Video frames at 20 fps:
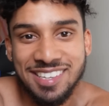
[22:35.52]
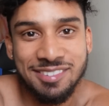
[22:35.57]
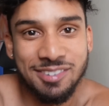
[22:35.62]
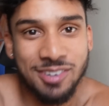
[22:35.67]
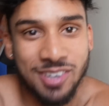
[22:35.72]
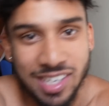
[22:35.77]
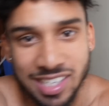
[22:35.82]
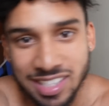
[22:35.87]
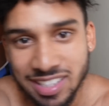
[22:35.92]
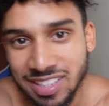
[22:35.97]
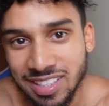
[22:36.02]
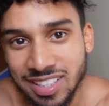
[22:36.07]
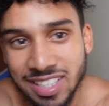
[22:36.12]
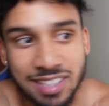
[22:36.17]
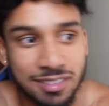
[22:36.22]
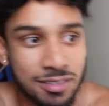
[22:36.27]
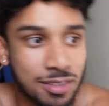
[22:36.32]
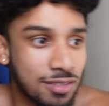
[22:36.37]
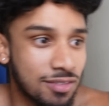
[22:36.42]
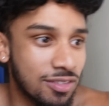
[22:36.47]
fucking
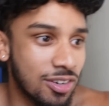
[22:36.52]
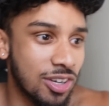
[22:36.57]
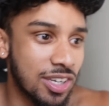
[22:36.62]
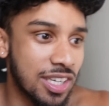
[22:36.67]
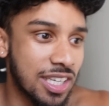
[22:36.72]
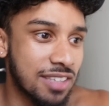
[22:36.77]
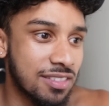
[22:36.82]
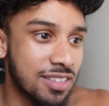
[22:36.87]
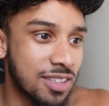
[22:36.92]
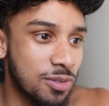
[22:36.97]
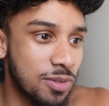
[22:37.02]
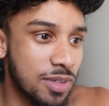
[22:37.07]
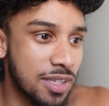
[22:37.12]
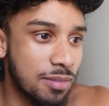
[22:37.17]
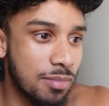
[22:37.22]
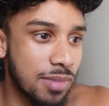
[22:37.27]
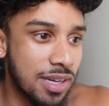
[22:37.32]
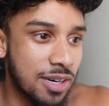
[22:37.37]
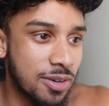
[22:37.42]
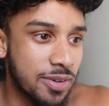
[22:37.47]
travel vlog every
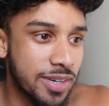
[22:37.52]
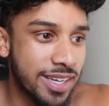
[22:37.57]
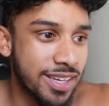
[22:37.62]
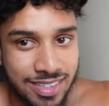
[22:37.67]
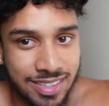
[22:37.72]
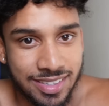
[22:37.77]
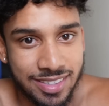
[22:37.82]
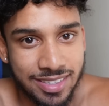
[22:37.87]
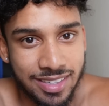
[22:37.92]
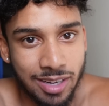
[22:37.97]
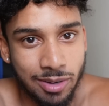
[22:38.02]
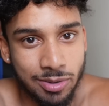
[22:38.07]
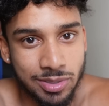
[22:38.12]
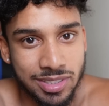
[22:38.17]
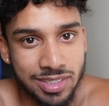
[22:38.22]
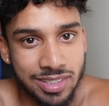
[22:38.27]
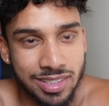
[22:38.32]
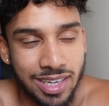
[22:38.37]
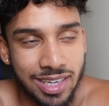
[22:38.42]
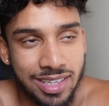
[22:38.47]
week, by the way. That
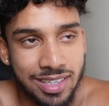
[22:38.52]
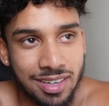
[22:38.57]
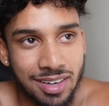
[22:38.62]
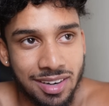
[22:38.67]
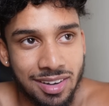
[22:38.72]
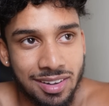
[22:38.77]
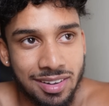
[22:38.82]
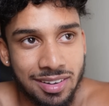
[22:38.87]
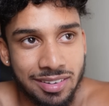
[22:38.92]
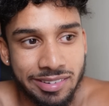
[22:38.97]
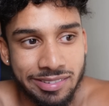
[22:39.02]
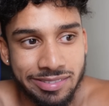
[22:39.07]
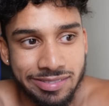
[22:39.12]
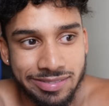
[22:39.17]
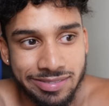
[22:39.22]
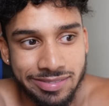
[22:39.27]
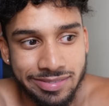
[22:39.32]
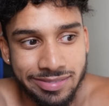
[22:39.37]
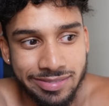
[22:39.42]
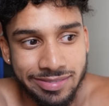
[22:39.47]
was a day and a half.
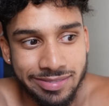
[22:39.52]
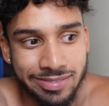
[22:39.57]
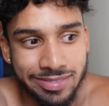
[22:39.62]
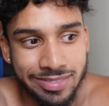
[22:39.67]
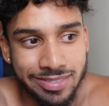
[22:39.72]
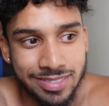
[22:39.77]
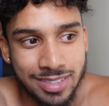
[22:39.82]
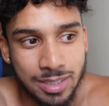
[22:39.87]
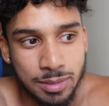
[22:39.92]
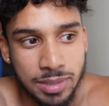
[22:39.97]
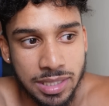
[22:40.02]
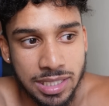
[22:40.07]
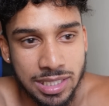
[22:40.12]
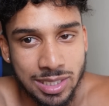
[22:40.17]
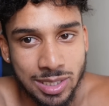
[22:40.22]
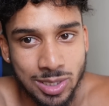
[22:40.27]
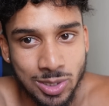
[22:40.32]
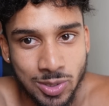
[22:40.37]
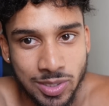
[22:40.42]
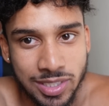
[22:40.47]
Hope you guys
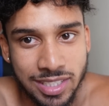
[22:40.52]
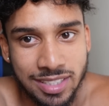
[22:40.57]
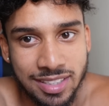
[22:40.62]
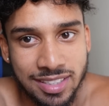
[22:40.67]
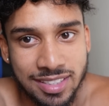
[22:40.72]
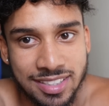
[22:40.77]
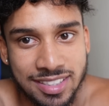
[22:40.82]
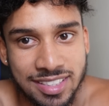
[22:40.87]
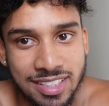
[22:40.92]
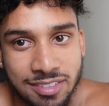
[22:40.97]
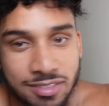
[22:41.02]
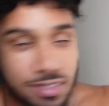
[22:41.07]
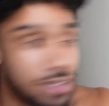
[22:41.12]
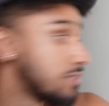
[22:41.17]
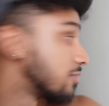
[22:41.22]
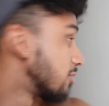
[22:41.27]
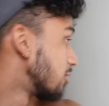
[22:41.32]
enjoyed it. It's different